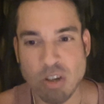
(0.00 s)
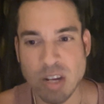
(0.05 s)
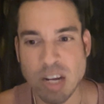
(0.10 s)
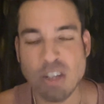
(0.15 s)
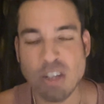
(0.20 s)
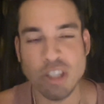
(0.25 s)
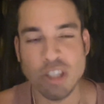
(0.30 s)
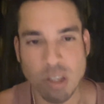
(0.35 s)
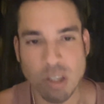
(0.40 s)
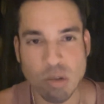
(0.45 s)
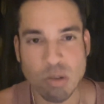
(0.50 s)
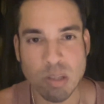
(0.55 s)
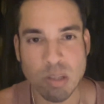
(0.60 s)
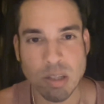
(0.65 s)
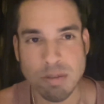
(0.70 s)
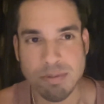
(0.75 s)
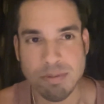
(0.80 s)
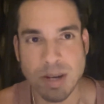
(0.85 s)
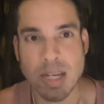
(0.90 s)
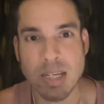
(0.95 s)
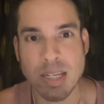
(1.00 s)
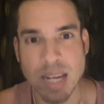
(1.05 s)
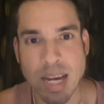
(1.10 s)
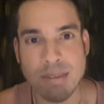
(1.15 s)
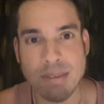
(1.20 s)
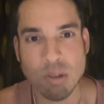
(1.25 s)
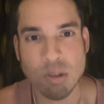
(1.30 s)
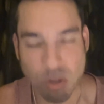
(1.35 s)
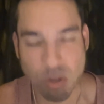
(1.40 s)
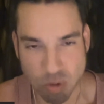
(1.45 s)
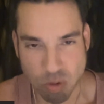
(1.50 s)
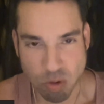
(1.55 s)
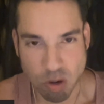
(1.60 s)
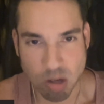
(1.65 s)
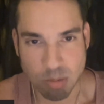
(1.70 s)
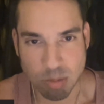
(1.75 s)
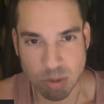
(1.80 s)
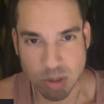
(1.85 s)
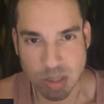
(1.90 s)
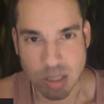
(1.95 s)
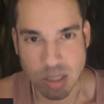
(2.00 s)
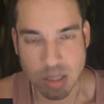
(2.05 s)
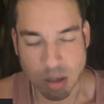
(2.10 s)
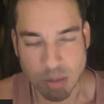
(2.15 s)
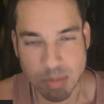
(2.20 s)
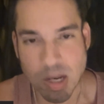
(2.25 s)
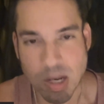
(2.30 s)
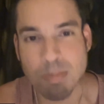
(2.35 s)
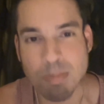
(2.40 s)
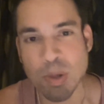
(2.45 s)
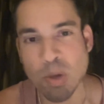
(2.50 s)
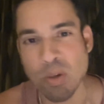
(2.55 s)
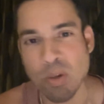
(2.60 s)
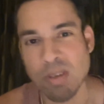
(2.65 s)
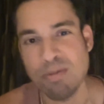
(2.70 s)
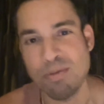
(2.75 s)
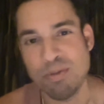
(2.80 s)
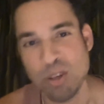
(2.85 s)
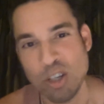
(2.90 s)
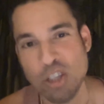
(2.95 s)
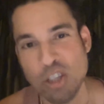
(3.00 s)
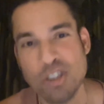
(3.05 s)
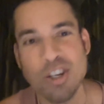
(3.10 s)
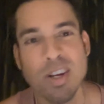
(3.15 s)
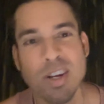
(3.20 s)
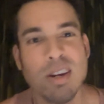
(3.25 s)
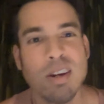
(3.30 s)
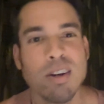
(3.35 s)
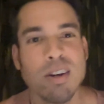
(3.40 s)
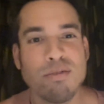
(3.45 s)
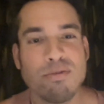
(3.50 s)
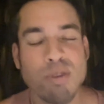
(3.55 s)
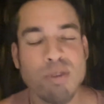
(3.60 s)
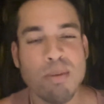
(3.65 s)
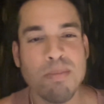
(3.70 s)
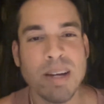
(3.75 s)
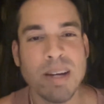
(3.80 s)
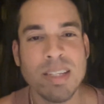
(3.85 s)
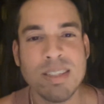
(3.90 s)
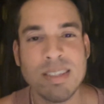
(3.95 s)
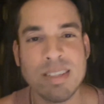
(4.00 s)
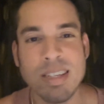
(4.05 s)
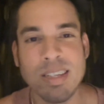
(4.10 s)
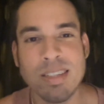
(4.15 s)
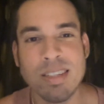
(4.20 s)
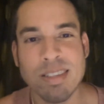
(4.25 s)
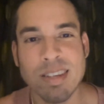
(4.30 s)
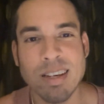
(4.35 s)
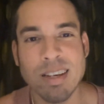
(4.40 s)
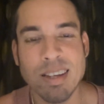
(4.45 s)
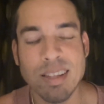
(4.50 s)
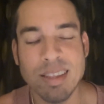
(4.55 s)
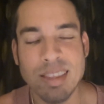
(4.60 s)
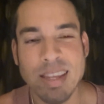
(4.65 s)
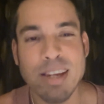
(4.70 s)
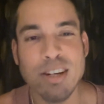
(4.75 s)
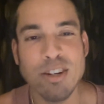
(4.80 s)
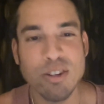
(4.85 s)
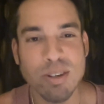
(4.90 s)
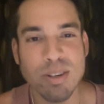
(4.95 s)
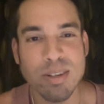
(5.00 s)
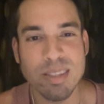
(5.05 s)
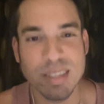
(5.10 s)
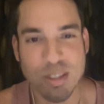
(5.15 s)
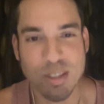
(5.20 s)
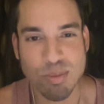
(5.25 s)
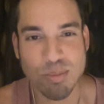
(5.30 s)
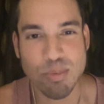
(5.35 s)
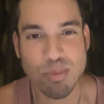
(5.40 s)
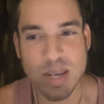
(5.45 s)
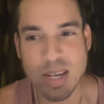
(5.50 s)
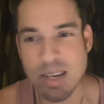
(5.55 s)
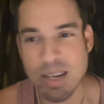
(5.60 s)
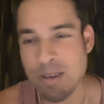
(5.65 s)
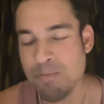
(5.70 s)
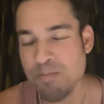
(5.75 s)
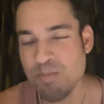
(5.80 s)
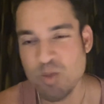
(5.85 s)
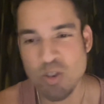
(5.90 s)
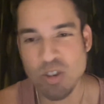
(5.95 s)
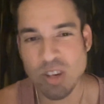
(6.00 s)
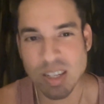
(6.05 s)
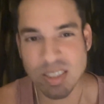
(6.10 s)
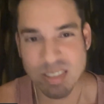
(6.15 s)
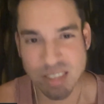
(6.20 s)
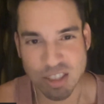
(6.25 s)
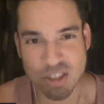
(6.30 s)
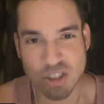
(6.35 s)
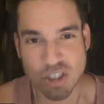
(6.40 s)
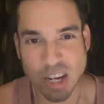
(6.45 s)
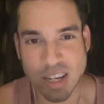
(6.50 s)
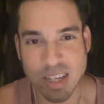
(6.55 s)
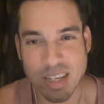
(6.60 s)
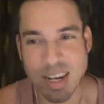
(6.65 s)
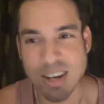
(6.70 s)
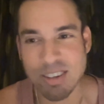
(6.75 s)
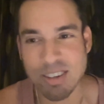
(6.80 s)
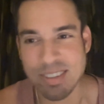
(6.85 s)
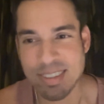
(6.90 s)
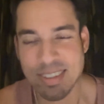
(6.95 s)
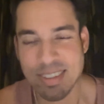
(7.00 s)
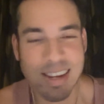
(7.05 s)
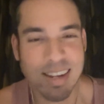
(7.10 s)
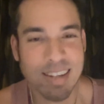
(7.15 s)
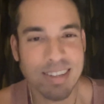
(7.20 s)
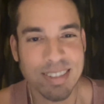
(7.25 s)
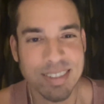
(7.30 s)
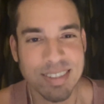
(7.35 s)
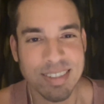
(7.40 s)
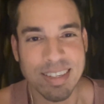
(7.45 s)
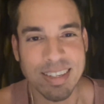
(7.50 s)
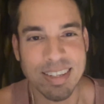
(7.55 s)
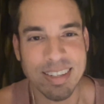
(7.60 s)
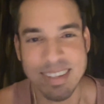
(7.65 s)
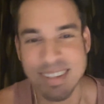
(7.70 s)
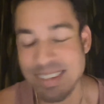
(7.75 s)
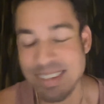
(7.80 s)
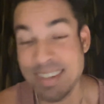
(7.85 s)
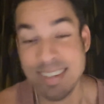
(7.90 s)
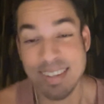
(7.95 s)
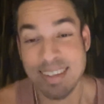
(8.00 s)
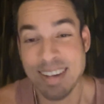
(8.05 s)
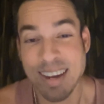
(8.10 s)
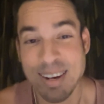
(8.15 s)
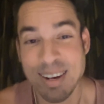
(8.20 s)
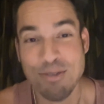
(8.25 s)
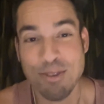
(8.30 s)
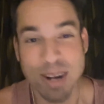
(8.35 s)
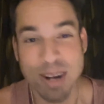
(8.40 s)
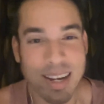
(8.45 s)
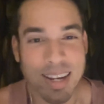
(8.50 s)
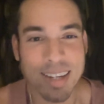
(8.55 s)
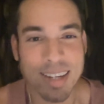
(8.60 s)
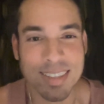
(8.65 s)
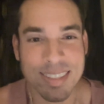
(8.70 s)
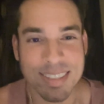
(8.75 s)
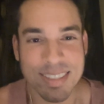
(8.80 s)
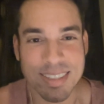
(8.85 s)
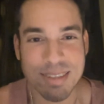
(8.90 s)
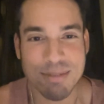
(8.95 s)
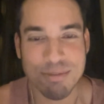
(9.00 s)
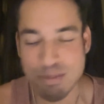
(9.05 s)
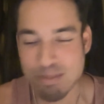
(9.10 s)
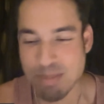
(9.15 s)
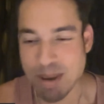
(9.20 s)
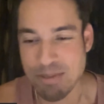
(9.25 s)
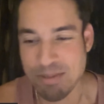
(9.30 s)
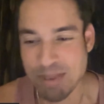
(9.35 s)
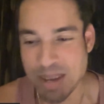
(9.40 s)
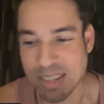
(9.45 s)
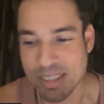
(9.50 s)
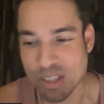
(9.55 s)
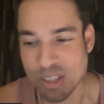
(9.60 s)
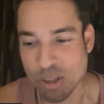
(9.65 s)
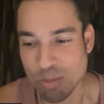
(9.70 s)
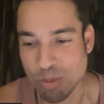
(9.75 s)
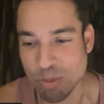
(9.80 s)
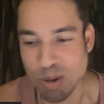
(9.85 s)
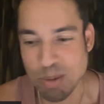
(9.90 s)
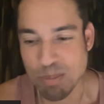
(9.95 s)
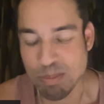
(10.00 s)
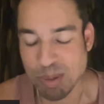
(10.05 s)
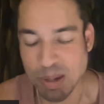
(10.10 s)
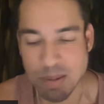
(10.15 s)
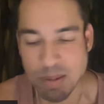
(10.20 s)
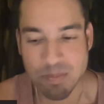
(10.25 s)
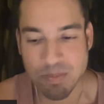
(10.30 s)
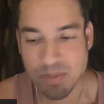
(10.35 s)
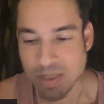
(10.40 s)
actually go to the fight and have those incredible seats. I'll be uploading footage from my seats later this week. You guys can check it out and see kind of what I got to see from my vantage point. But